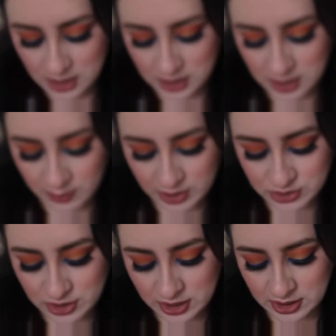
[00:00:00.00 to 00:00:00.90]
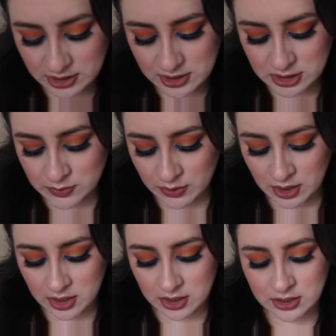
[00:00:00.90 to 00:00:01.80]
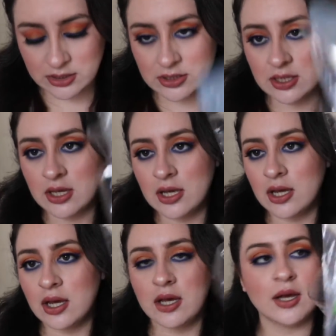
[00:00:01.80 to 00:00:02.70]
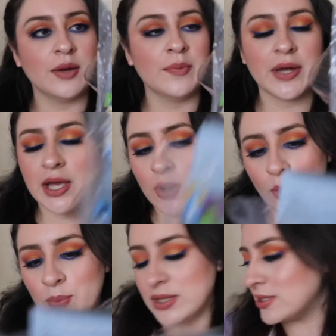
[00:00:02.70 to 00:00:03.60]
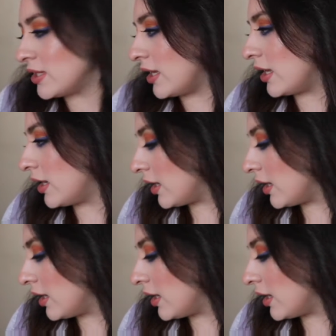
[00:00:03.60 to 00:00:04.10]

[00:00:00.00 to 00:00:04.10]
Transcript: It came actually in this box, um, but I opened it